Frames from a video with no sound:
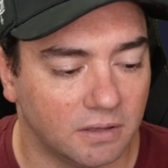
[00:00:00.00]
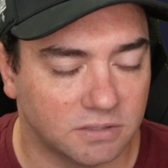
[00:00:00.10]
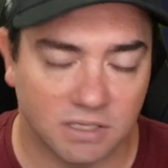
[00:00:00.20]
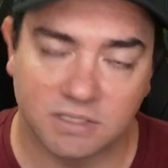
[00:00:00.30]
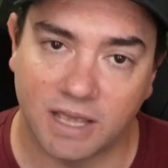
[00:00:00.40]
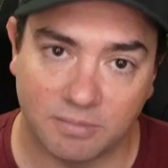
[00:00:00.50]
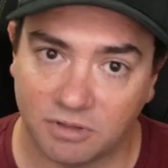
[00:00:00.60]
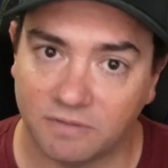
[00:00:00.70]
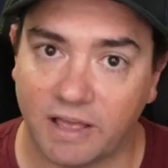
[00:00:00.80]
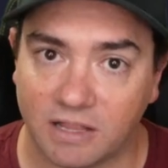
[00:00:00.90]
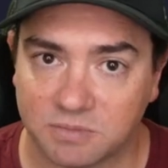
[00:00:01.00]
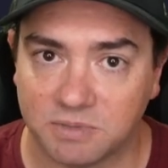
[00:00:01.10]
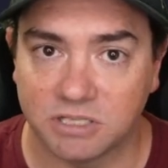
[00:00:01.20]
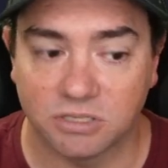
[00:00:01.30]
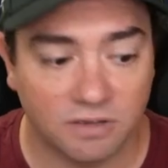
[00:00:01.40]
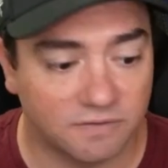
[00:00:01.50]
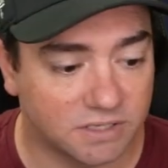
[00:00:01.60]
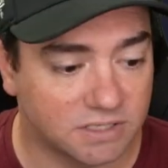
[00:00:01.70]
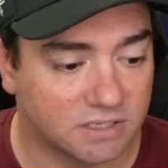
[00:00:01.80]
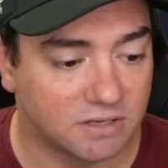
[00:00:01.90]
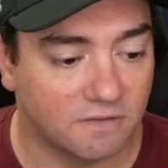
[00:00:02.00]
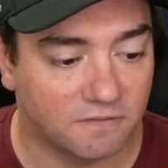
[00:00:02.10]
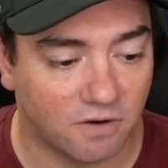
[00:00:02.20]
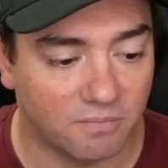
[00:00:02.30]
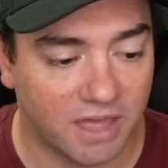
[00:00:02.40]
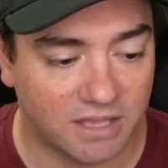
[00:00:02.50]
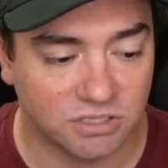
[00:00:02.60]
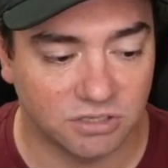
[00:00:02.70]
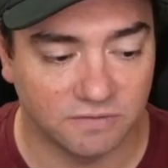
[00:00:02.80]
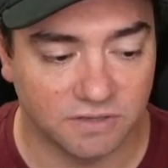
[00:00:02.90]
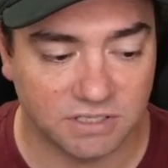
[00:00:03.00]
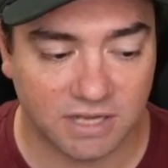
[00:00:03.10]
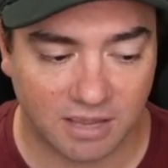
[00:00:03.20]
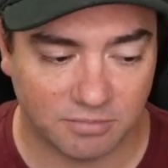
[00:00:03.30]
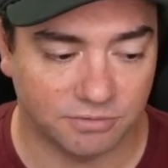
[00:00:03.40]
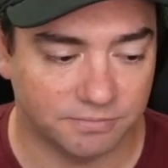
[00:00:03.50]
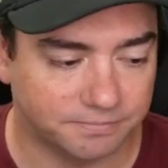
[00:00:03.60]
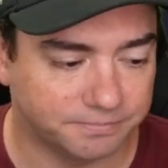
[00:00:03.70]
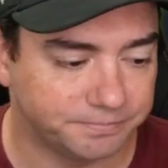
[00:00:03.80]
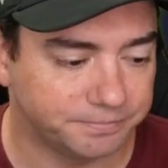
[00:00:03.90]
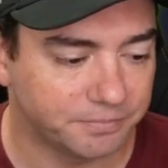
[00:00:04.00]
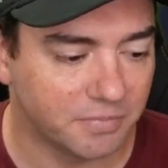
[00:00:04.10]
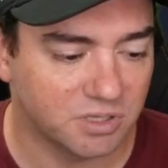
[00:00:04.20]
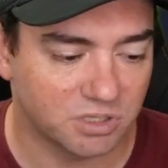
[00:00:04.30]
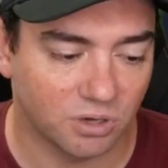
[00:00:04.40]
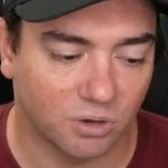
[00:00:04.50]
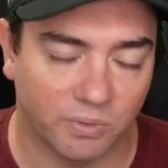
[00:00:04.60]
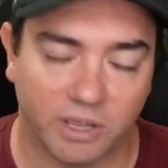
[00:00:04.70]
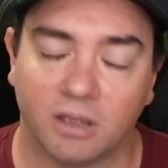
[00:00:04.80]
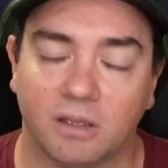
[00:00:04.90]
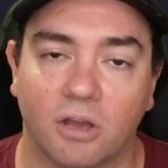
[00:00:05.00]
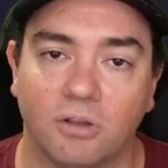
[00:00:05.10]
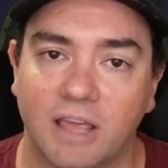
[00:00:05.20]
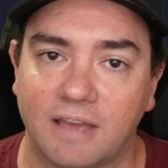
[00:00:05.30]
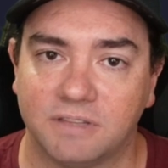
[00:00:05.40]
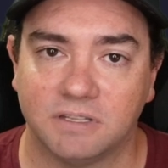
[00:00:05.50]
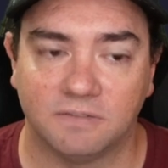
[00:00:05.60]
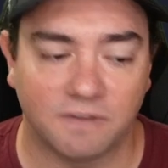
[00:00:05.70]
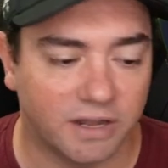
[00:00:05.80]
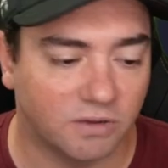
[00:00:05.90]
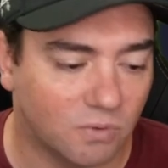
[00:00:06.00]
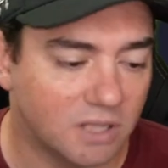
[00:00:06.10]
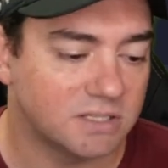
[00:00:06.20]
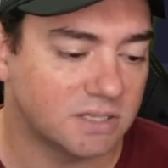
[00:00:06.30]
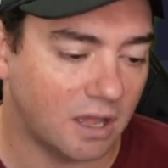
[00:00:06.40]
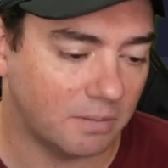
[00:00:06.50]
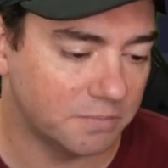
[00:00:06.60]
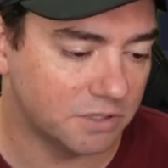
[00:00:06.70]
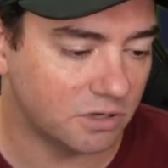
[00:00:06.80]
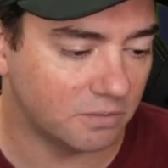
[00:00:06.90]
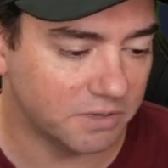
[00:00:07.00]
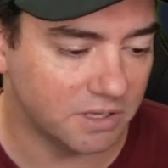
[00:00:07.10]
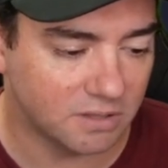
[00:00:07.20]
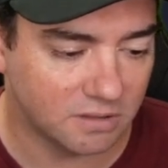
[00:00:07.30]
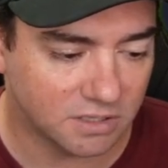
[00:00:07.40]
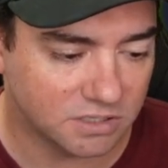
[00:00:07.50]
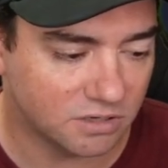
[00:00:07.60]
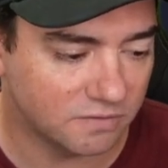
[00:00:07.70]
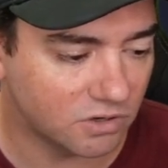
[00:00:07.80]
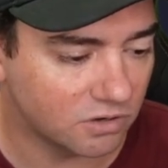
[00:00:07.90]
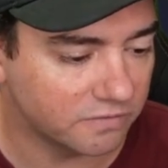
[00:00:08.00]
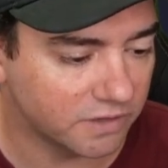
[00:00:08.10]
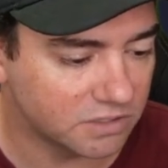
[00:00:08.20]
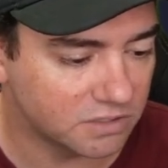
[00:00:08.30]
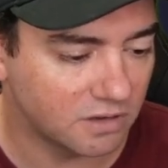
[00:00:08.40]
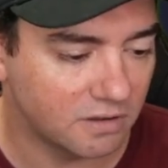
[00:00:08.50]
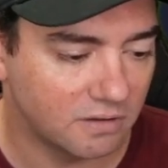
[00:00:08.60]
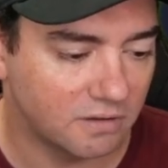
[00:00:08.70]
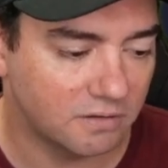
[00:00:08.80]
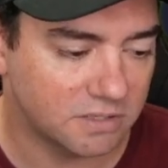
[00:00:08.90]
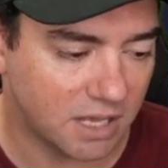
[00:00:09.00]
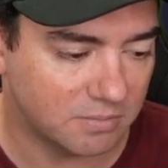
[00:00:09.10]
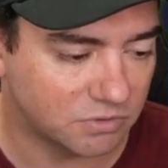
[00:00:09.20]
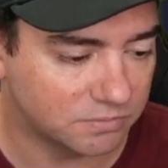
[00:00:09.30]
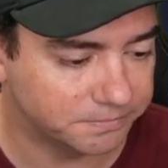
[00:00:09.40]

the table of LSP servers from that servers table. So we only have to define it once up the top in the server configs table.